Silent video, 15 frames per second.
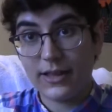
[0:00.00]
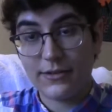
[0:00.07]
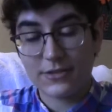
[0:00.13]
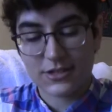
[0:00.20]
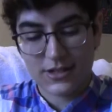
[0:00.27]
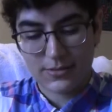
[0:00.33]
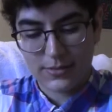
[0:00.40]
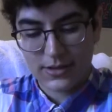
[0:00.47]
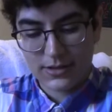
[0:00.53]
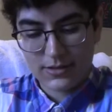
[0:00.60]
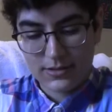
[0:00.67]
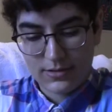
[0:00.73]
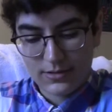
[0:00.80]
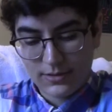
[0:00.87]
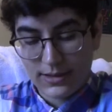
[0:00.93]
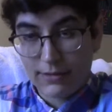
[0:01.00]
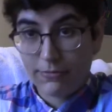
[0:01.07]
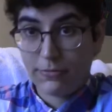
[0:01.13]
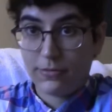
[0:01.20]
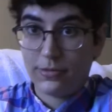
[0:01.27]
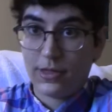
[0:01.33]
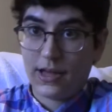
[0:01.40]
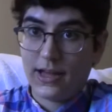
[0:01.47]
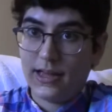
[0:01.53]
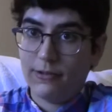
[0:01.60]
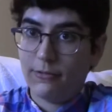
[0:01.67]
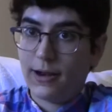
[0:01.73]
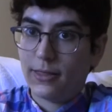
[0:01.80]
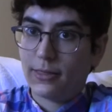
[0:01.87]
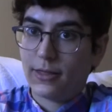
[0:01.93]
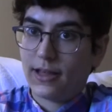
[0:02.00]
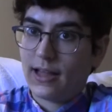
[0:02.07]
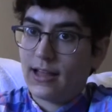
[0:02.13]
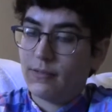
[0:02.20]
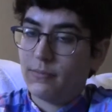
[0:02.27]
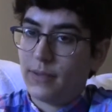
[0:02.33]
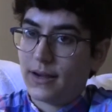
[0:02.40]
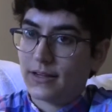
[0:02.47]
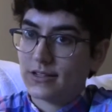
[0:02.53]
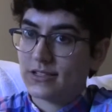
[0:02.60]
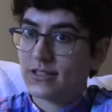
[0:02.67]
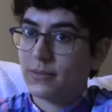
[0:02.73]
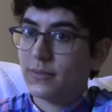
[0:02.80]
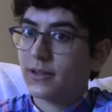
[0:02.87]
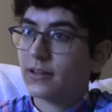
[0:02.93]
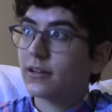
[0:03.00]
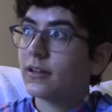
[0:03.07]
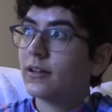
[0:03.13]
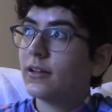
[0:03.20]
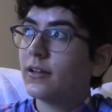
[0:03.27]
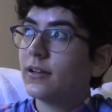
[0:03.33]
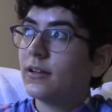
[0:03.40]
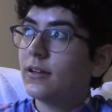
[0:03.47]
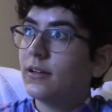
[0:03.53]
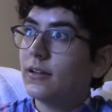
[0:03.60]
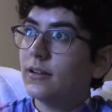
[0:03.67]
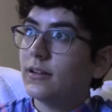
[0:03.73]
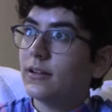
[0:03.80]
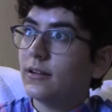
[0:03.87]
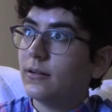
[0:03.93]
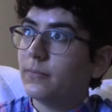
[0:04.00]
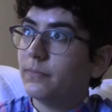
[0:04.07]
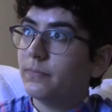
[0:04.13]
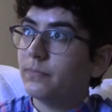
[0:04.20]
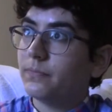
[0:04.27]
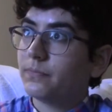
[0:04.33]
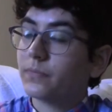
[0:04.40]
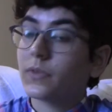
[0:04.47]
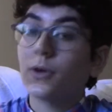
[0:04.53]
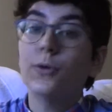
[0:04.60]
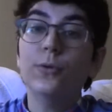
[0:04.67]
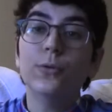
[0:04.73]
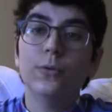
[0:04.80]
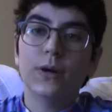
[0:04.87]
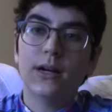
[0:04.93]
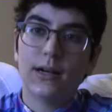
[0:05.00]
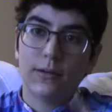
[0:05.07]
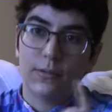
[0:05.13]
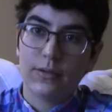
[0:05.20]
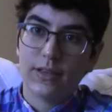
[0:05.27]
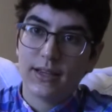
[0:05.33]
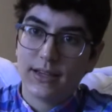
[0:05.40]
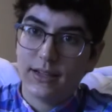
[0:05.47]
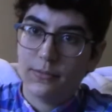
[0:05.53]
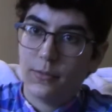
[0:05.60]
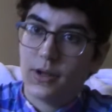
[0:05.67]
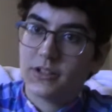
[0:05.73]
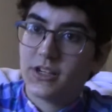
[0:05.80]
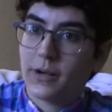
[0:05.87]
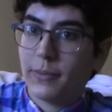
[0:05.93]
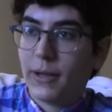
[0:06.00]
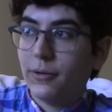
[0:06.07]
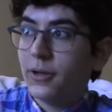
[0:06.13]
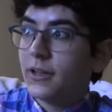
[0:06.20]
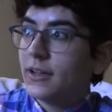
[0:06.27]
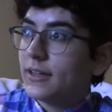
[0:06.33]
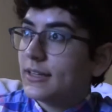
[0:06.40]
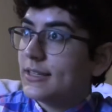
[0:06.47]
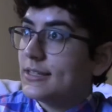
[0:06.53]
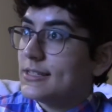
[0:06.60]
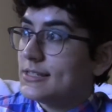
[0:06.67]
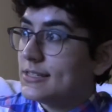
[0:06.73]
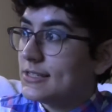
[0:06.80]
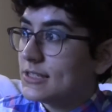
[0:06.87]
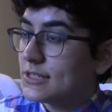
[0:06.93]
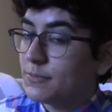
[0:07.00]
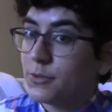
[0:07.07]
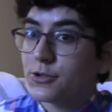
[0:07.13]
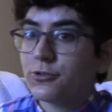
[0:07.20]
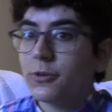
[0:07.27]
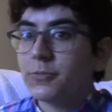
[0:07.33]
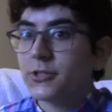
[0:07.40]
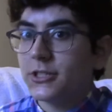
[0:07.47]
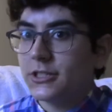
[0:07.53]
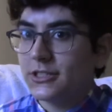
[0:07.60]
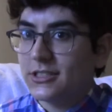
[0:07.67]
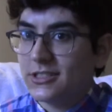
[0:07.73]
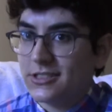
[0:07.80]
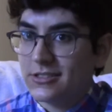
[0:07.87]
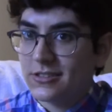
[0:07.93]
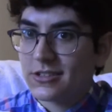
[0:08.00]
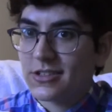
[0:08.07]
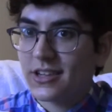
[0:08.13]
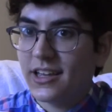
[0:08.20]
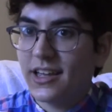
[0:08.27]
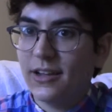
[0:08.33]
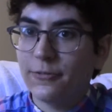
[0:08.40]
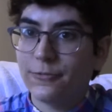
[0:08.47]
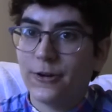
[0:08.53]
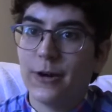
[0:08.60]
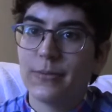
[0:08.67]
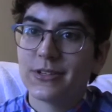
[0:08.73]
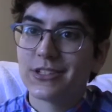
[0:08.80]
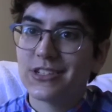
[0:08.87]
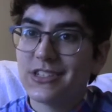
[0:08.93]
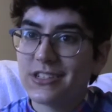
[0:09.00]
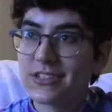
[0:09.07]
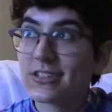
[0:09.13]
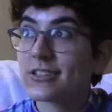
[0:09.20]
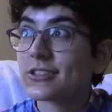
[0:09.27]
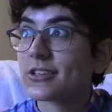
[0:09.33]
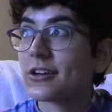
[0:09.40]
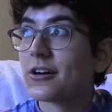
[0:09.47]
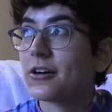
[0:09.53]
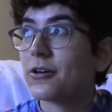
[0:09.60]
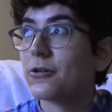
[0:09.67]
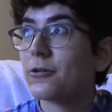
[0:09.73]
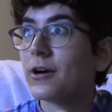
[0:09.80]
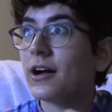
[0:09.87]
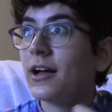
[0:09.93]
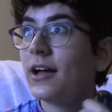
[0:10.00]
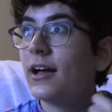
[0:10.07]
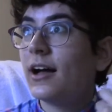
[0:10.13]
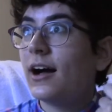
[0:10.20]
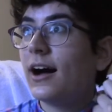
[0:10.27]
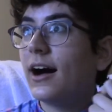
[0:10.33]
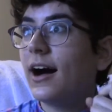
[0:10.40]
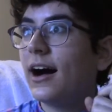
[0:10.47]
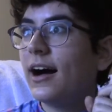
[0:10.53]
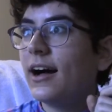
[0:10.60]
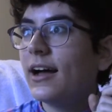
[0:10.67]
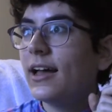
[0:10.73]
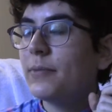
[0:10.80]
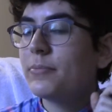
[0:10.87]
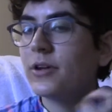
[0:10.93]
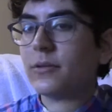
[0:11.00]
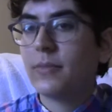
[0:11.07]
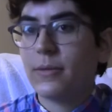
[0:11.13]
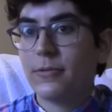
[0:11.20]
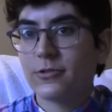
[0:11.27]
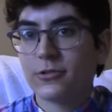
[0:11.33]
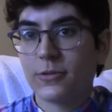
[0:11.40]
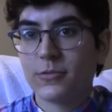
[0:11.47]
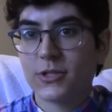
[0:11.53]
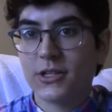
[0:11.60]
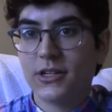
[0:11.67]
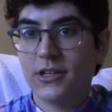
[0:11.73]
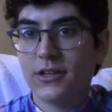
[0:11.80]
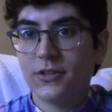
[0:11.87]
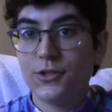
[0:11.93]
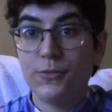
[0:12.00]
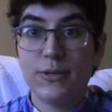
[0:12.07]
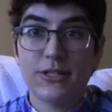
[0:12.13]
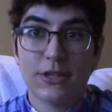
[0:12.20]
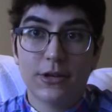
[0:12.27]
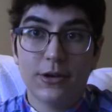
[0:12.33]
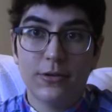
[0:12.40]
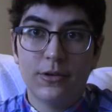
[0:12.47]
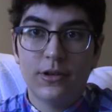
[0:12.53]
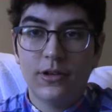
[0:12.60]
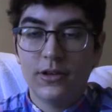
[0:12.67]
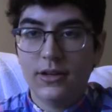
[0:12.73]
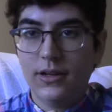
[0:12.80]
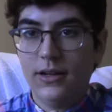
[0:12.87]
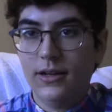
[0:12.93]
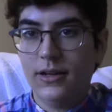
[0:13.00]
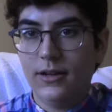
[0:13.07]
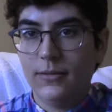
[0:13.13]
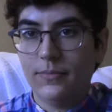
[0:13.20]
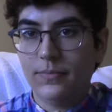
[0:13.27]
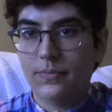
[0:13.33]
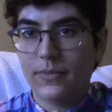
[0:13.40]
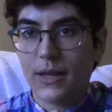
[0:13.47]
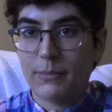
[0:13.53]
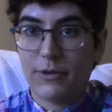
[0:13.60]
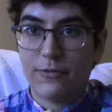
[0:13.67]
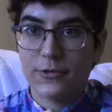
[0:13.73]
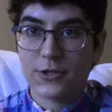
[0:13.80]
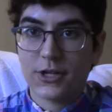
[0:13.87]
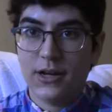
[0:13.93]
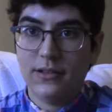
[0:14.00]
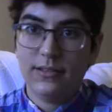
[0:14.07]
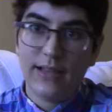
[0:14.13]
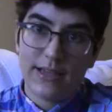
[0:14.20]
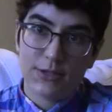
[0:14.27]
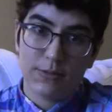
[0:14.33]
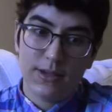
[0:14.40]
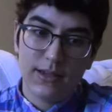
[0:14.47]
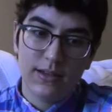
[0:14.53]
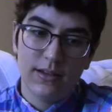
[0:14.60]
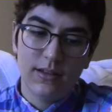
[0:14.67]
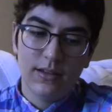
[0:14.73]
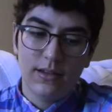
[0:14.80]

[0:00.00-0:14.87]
left thigh, and back to stomach. One thing I didn't want to talk about is prescriptions and pharmacies. So I put in my prescription 2 weeks ago, had my first shot last week,